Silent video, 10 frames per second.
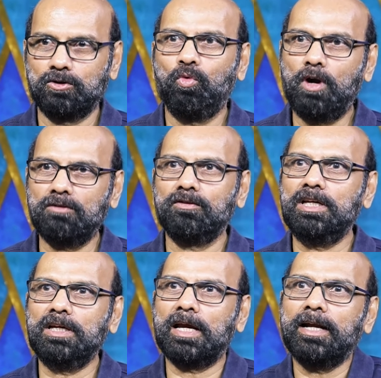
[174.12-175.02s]
So what we
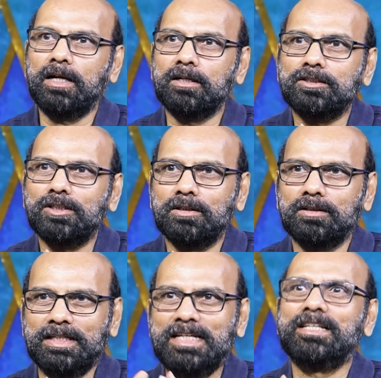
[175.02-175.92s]
can
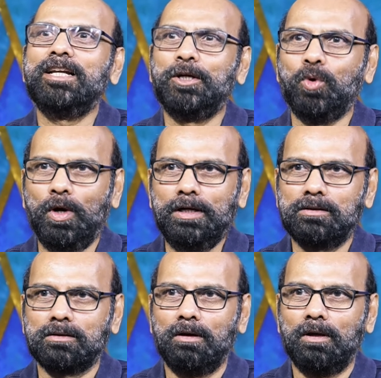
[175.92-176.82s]
easily do is,
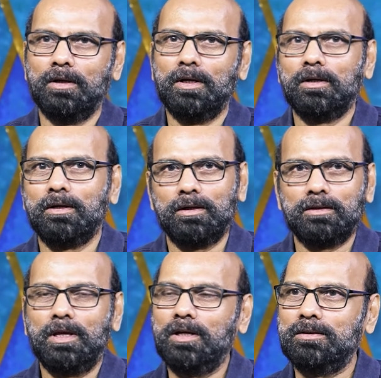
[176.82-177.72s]
uh,
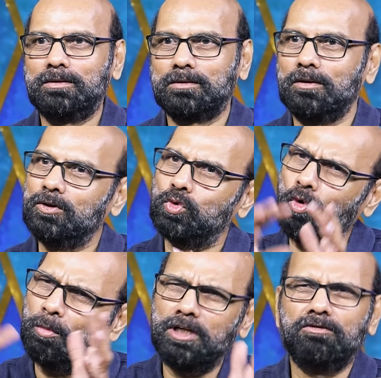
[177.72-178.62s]
there is so
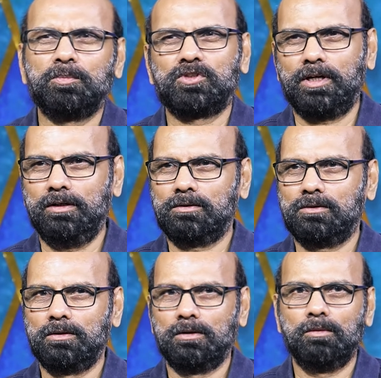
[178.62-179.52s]
many websites.
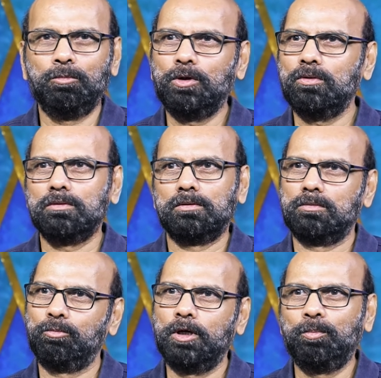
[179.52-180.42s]
Meeru
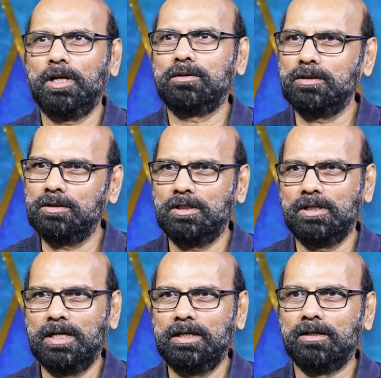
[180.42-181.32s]
Perplexity
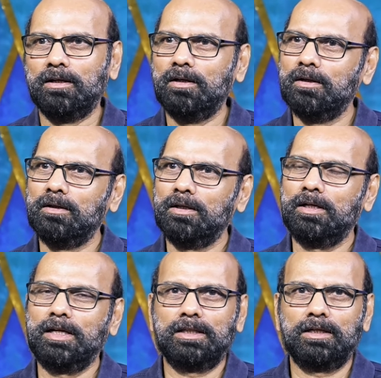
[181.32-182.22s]
A I,
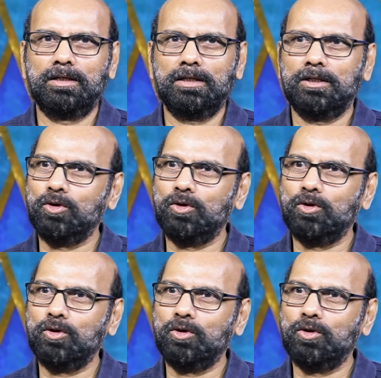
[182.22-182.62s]
ledante